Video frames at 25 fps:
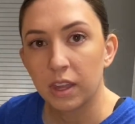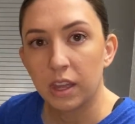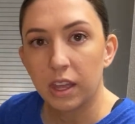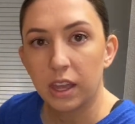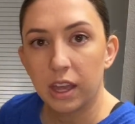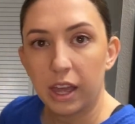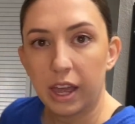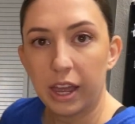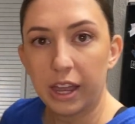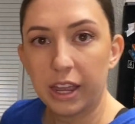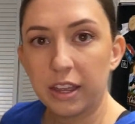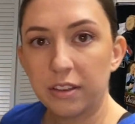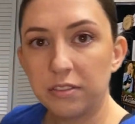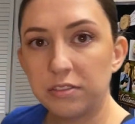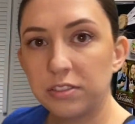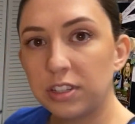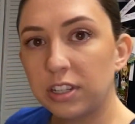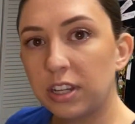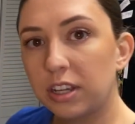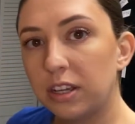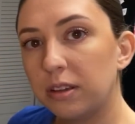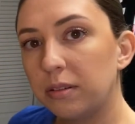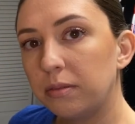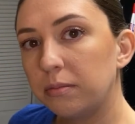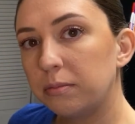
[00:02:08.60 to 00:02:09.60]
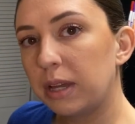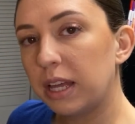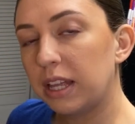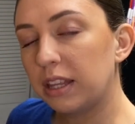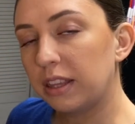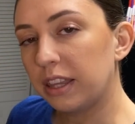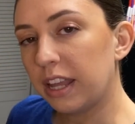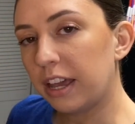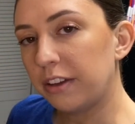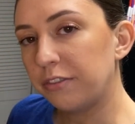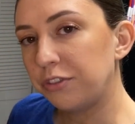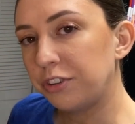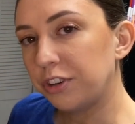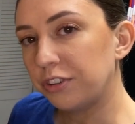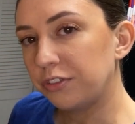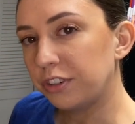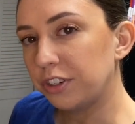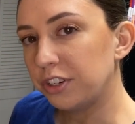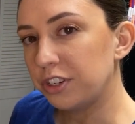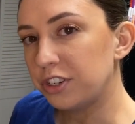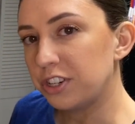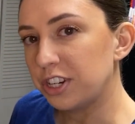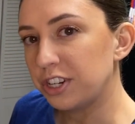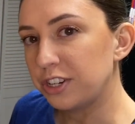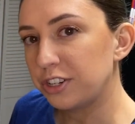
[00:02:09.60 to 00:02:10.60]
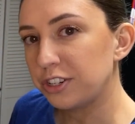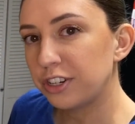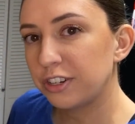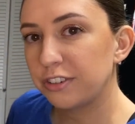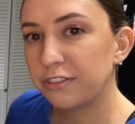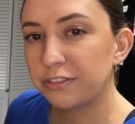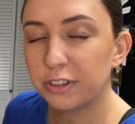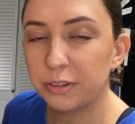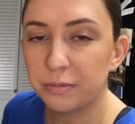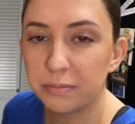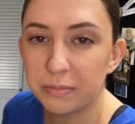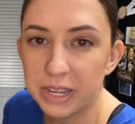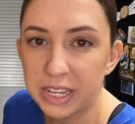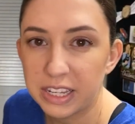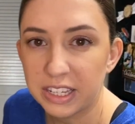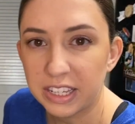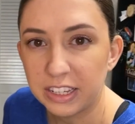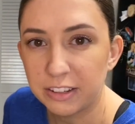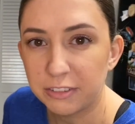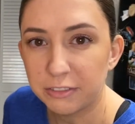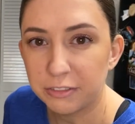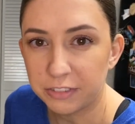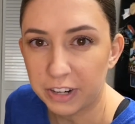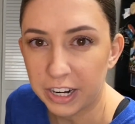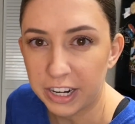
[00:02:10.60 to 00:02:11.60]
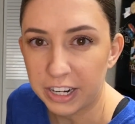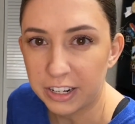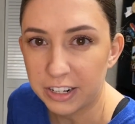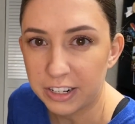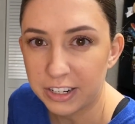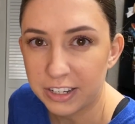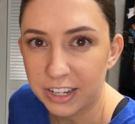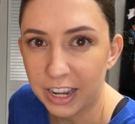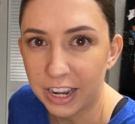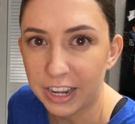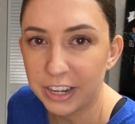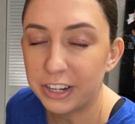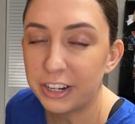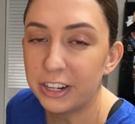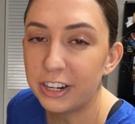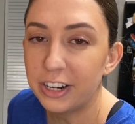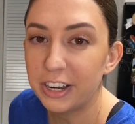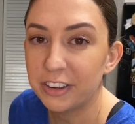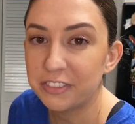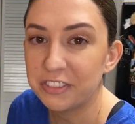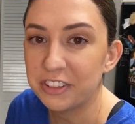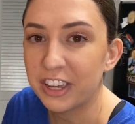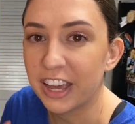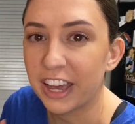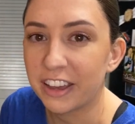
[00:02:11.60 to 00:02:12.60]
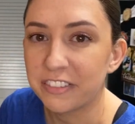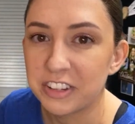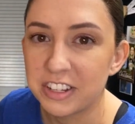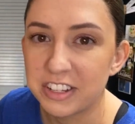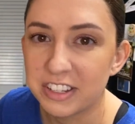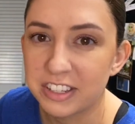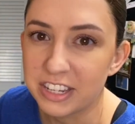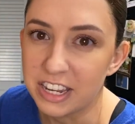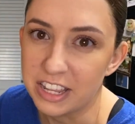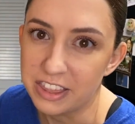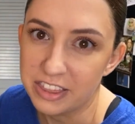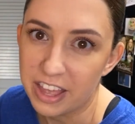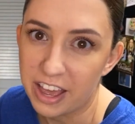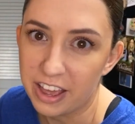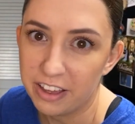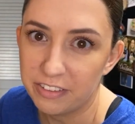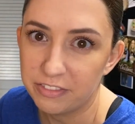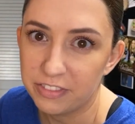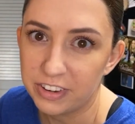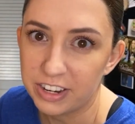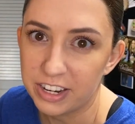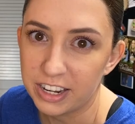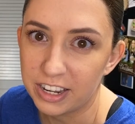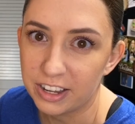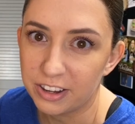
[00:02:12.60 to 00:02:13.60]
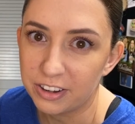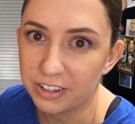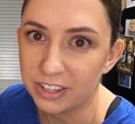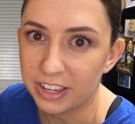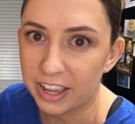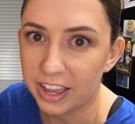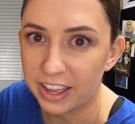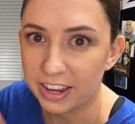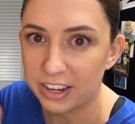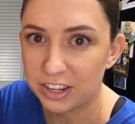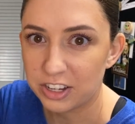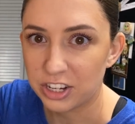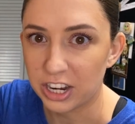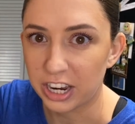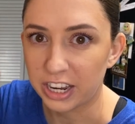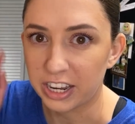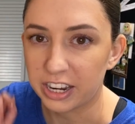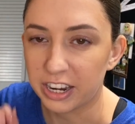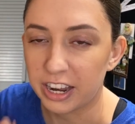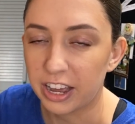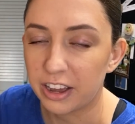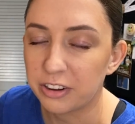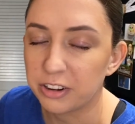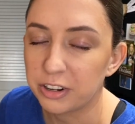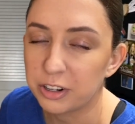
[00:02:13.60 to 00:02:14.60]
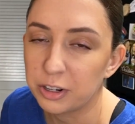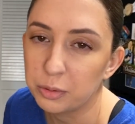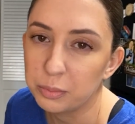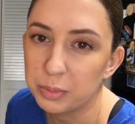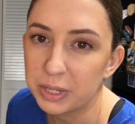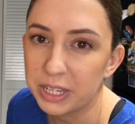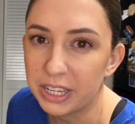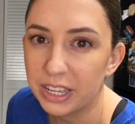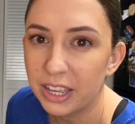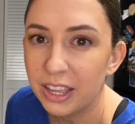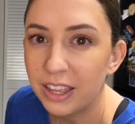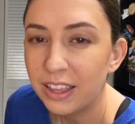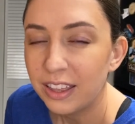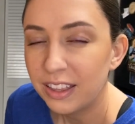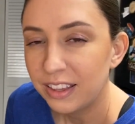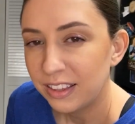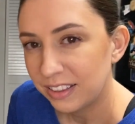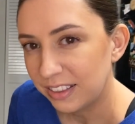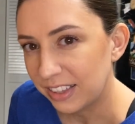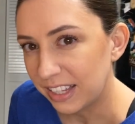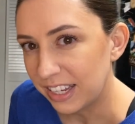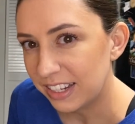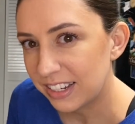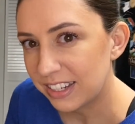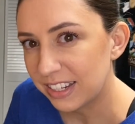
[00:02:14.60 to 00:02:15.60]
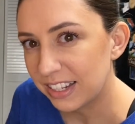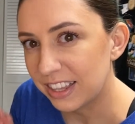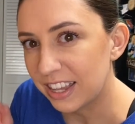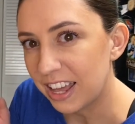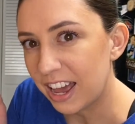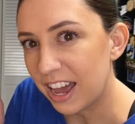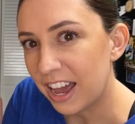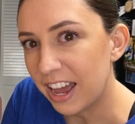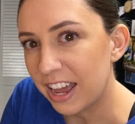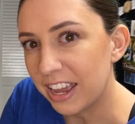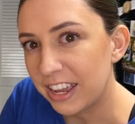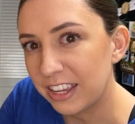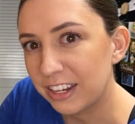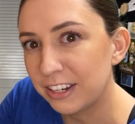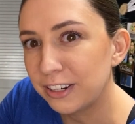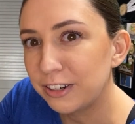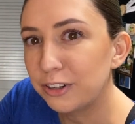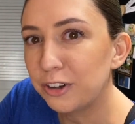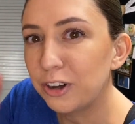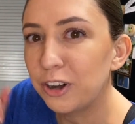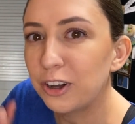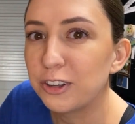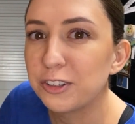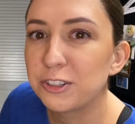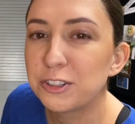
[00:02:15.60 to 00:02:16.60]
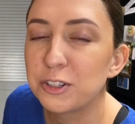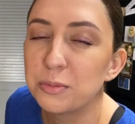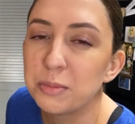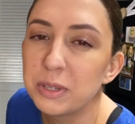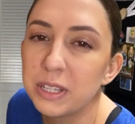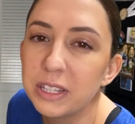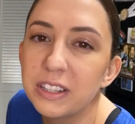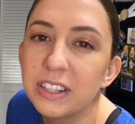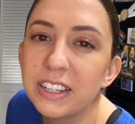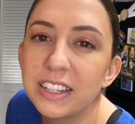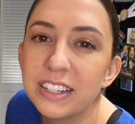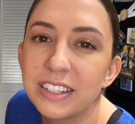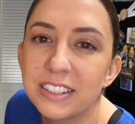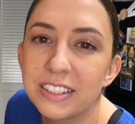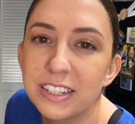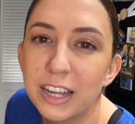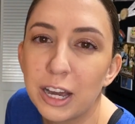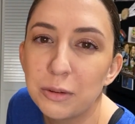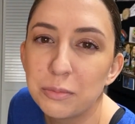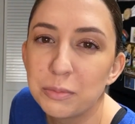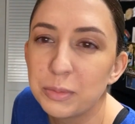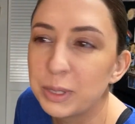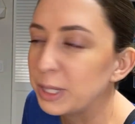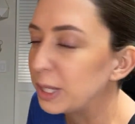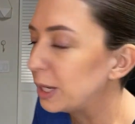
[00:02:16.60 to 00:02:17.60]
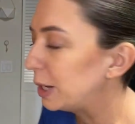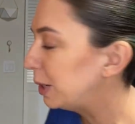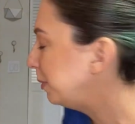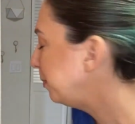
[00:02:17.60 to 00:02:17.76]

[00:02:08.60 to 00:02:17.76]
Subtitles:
I have some leftover ginger from making fire cider. If you haven't seen that video yet, check it out. It'll be linked in the eye and it'll also be linked down below.